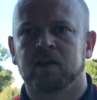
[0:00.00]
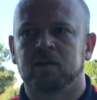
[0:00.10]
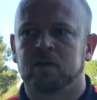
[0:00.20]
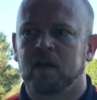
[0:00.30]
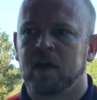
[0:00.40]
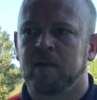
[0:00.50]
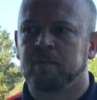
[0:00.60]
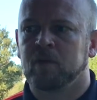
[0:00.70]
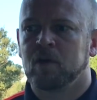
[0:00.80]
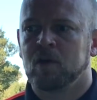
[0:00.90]
And
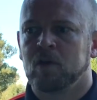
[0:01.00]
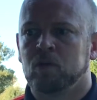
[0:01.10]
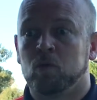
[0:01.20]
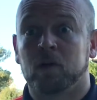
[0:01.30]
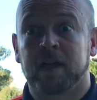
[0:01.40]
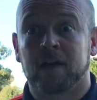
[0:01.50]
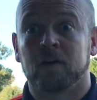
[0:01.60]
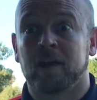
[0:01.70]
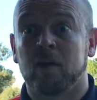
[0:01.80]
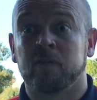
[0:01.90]
but we'll kick
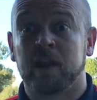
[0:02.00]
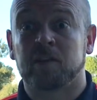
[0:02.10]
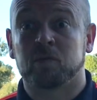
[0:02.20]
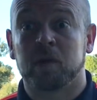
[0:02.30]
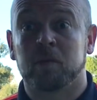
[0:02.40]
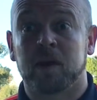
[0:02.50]
on now for next week.